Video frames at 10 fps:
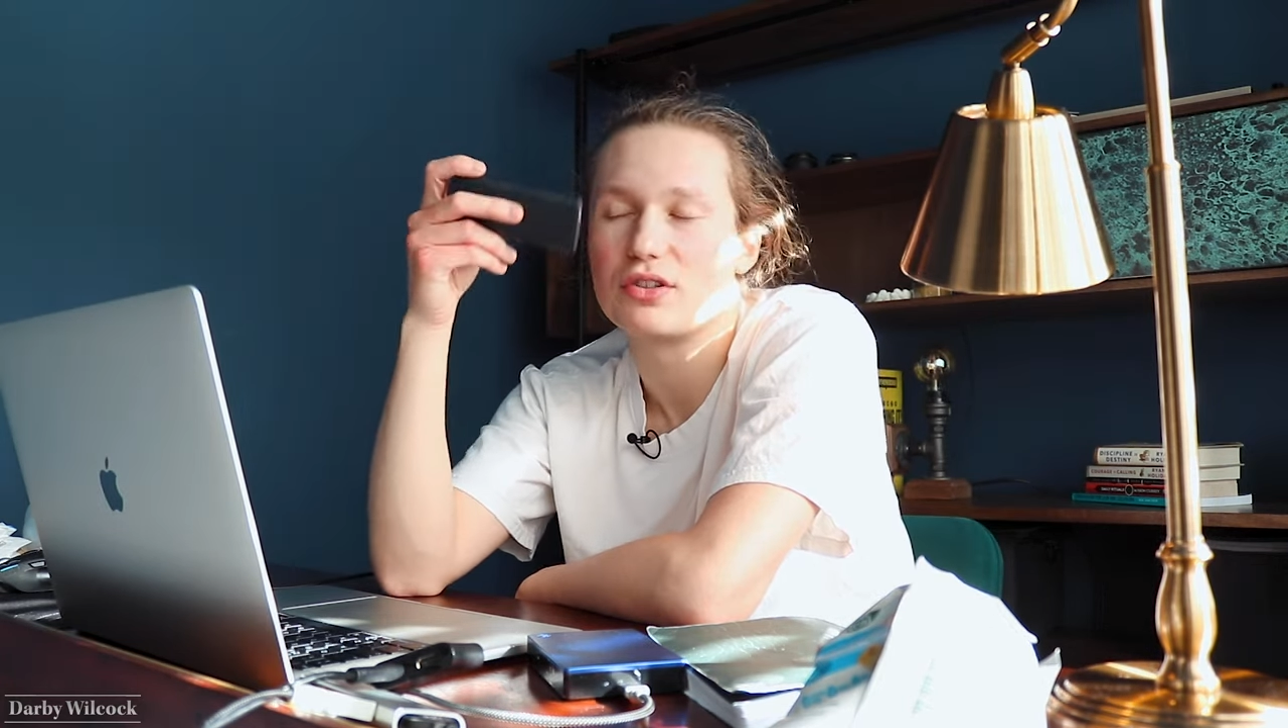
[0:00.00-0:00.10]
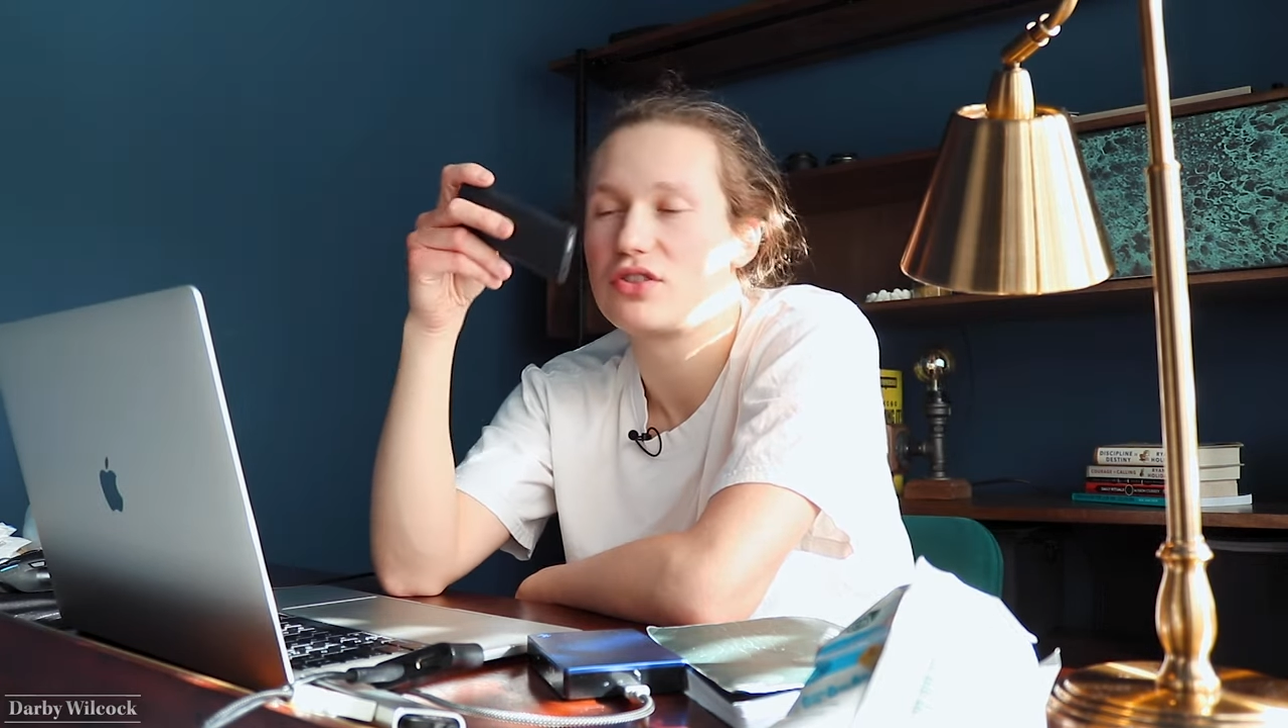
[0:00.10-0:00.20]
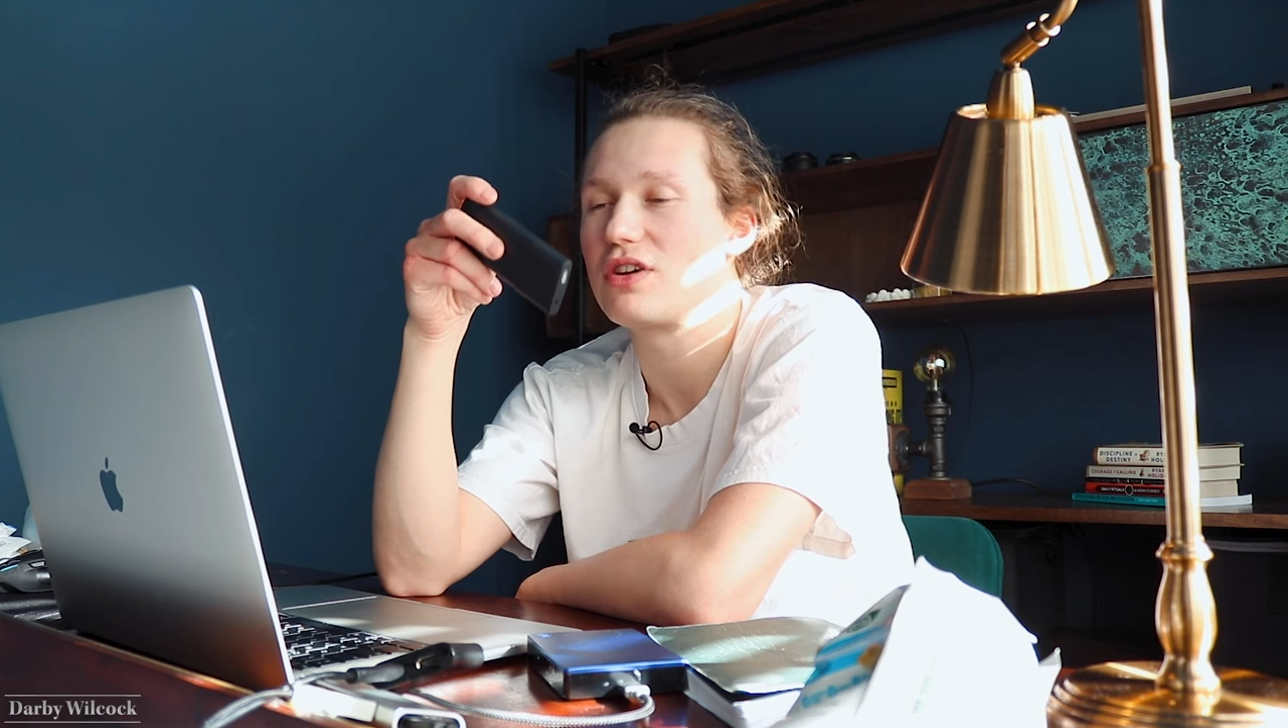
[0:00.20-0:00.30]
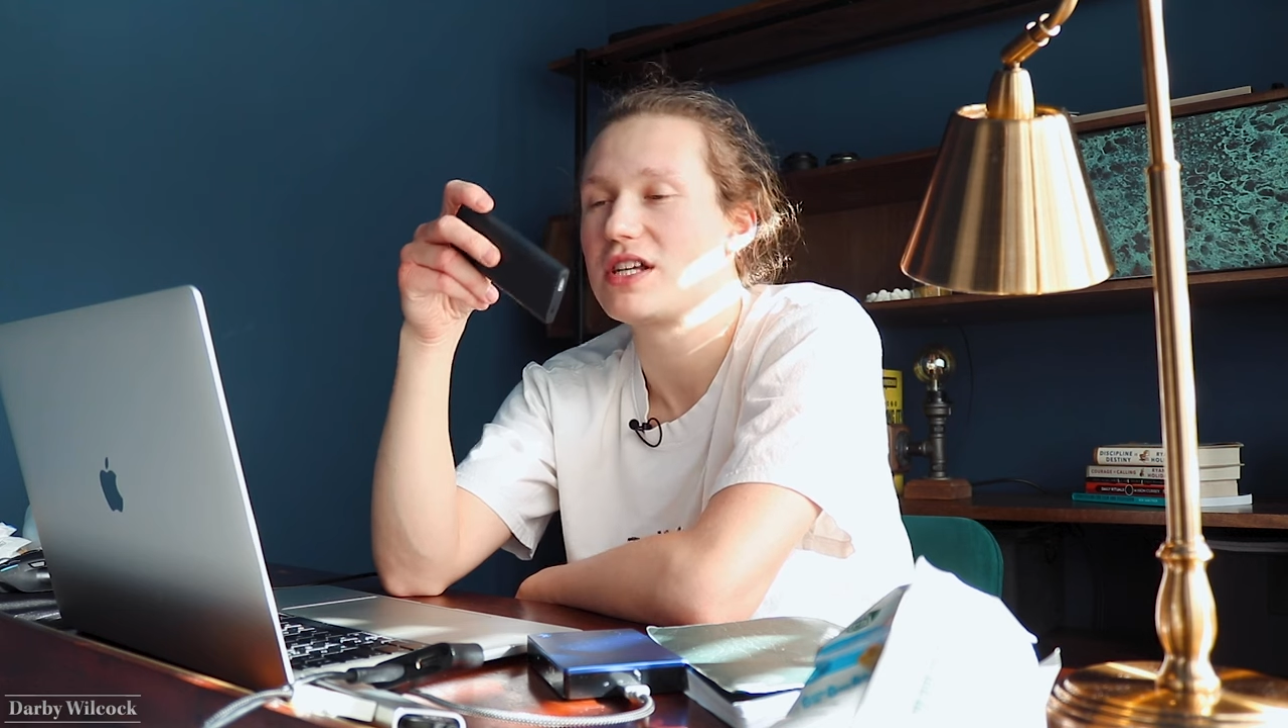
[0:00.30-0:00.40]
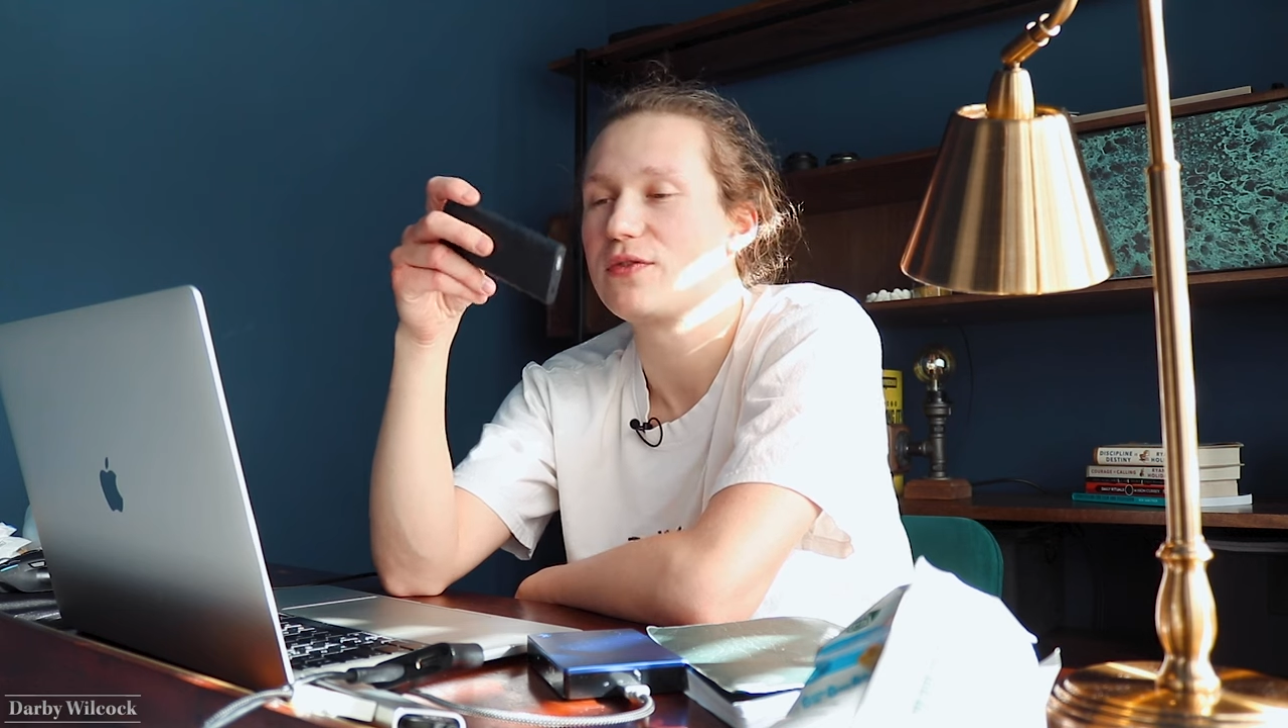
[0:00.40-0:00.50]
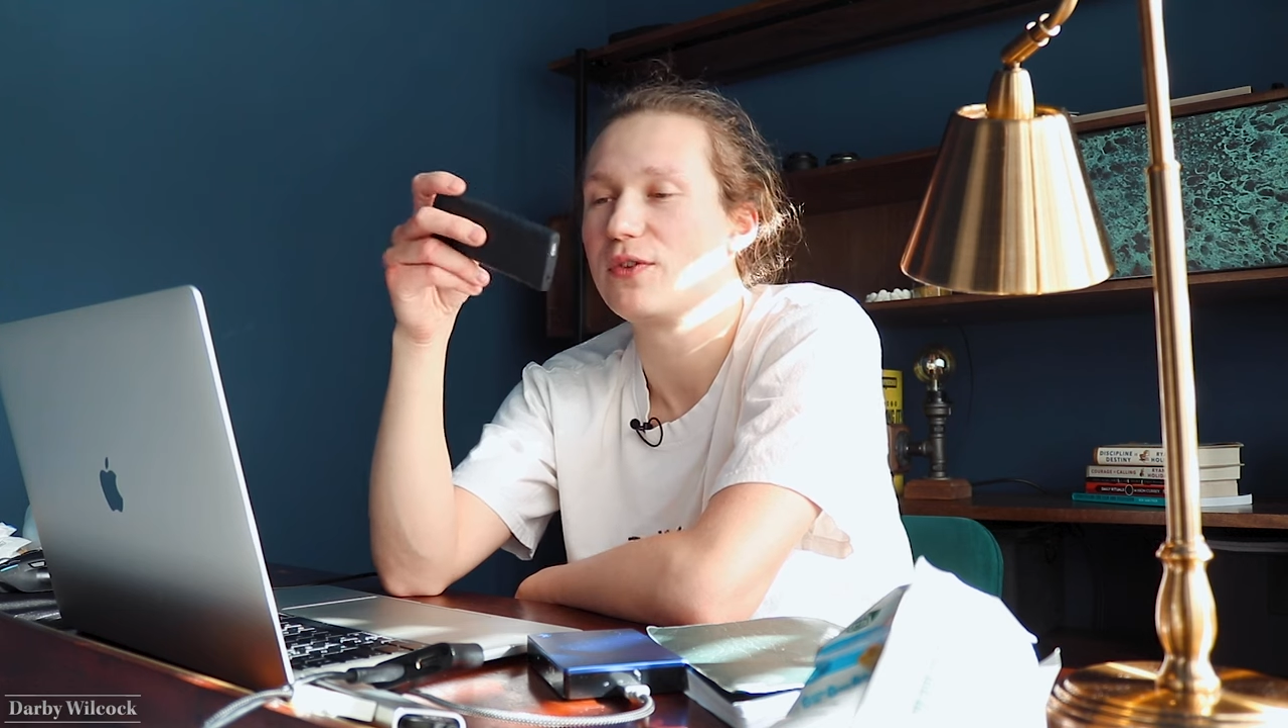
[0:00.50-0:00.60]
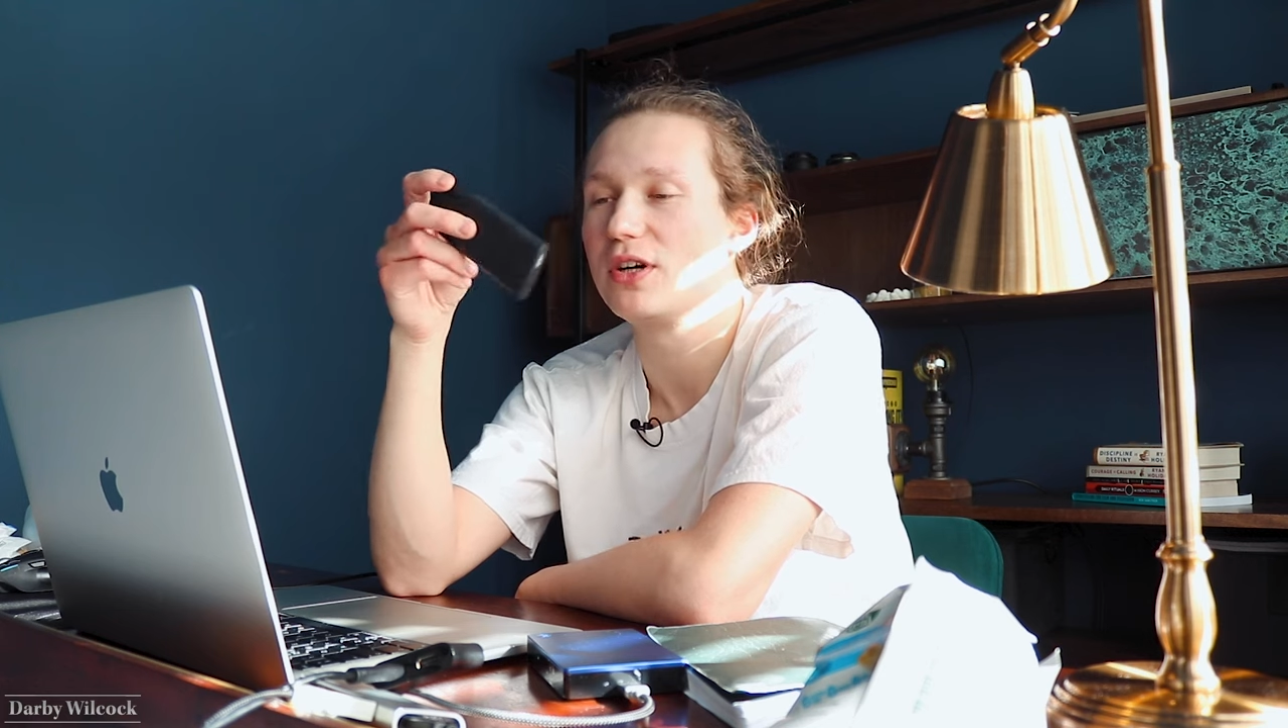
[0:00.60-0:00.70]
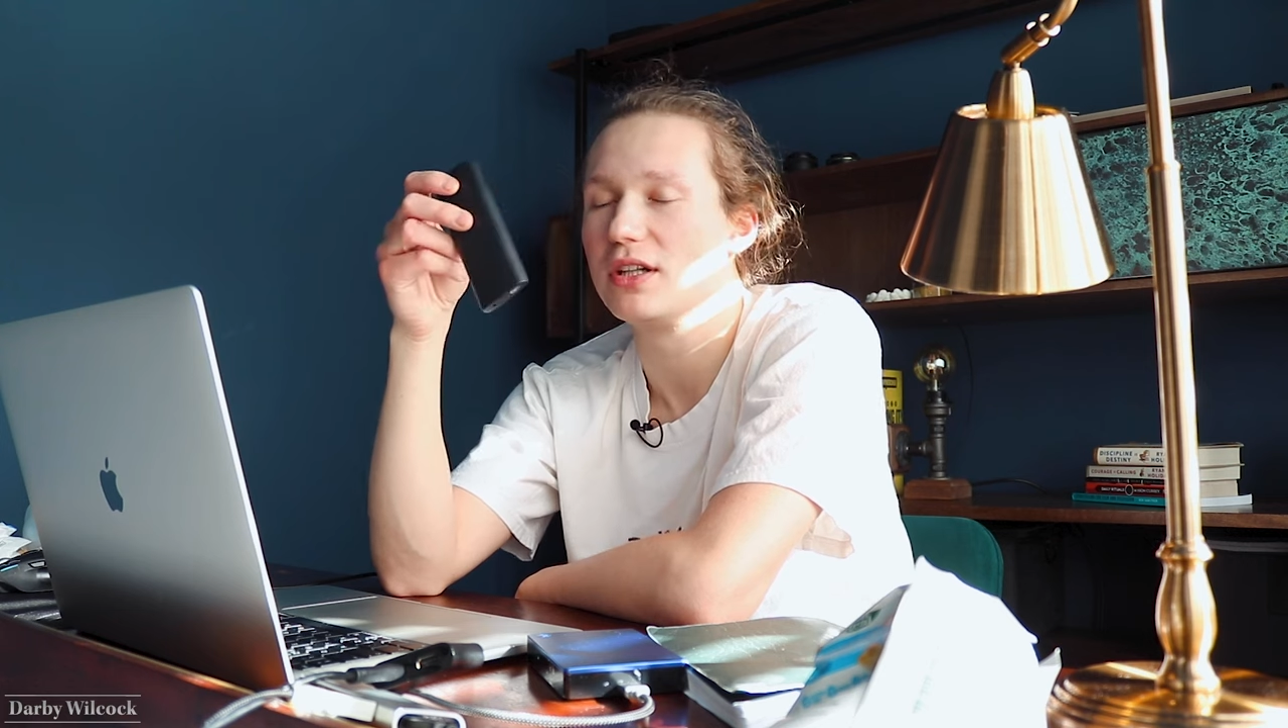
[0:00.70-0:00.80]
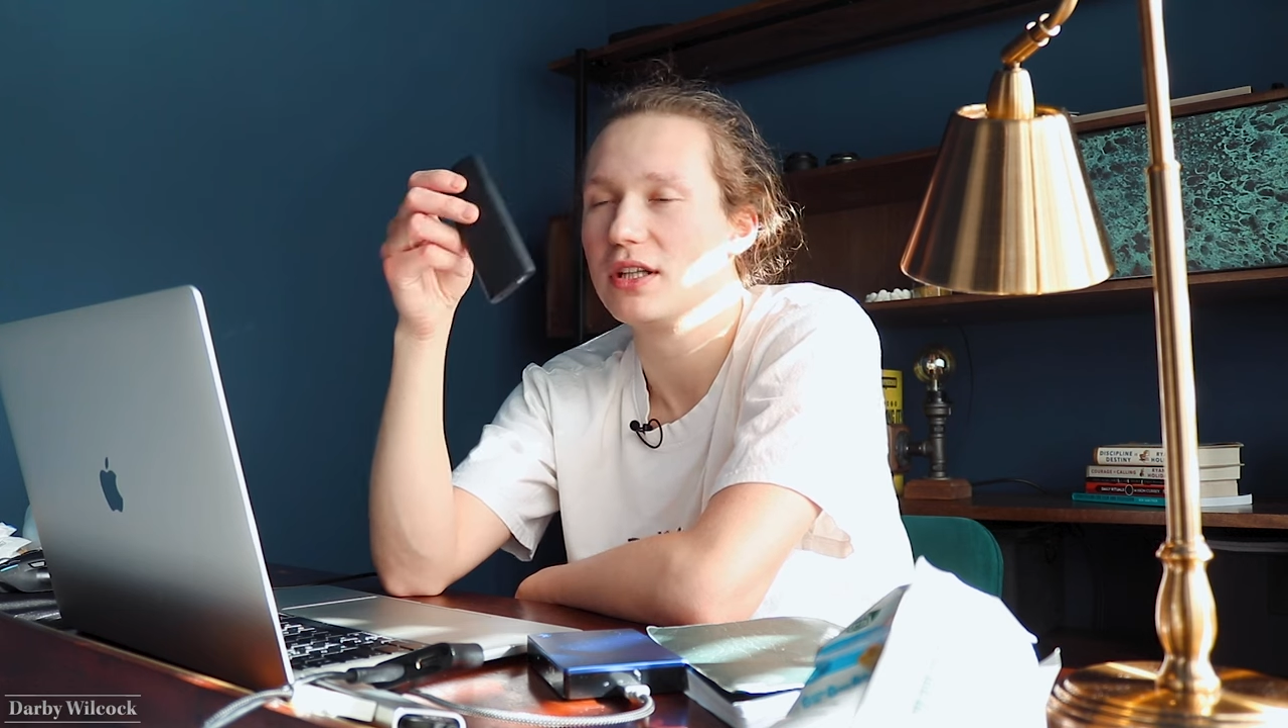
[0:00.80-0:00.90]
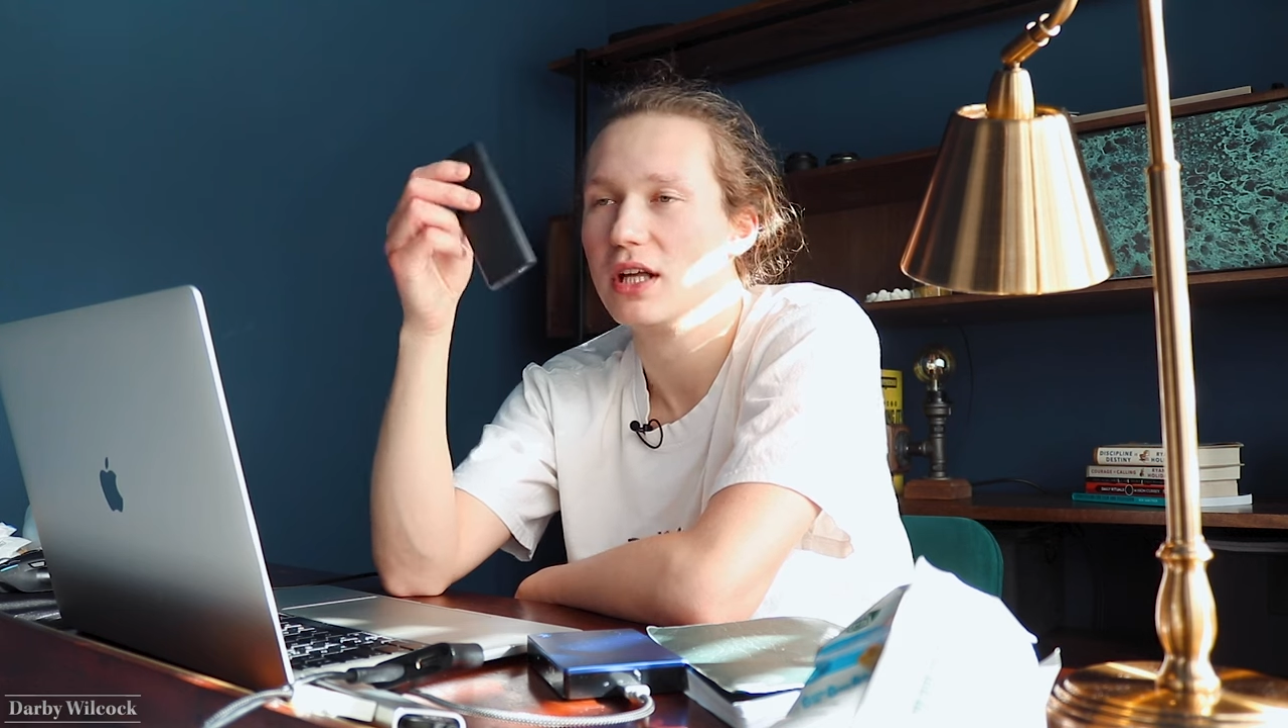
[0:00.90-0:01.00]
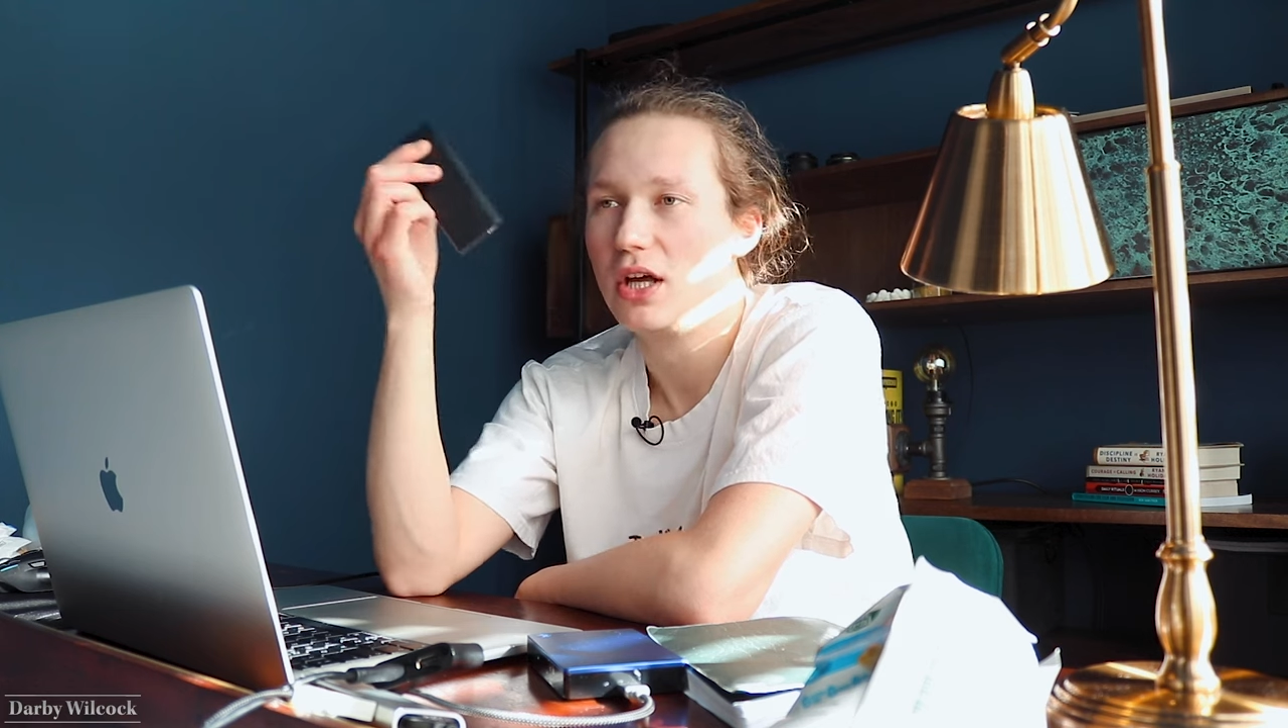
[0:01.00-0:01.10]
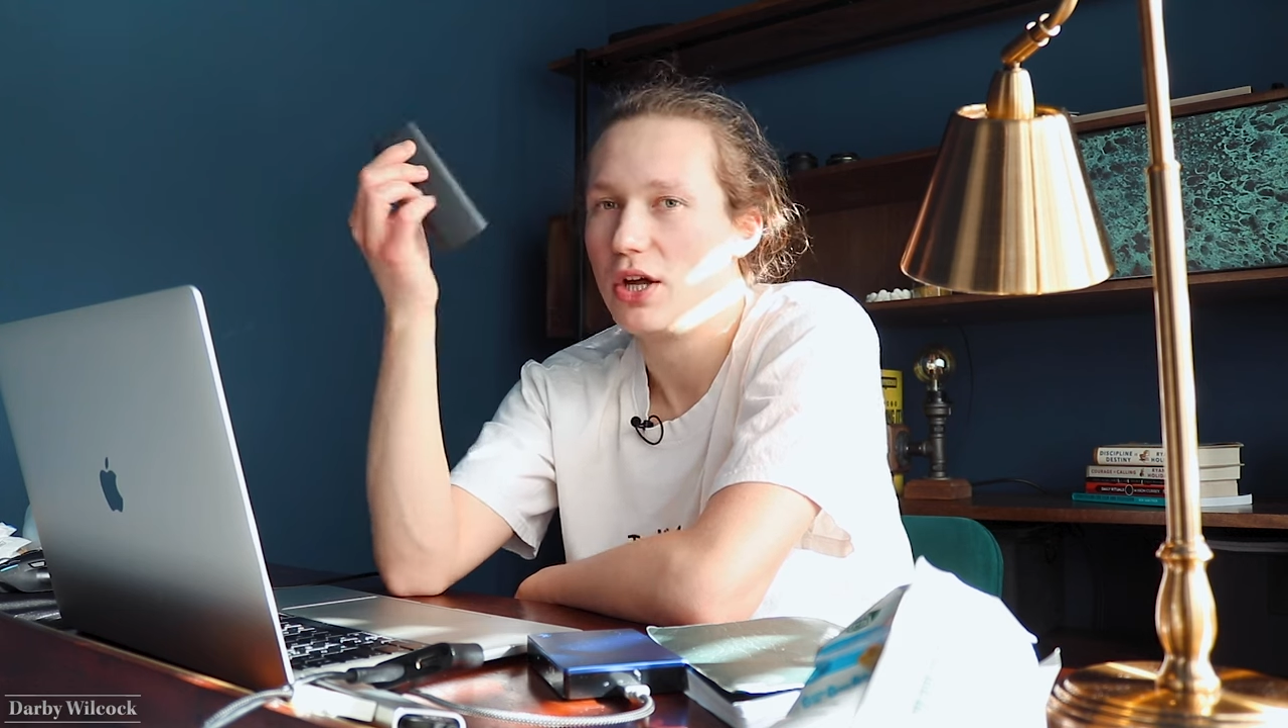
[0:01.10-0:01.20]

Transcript: stressful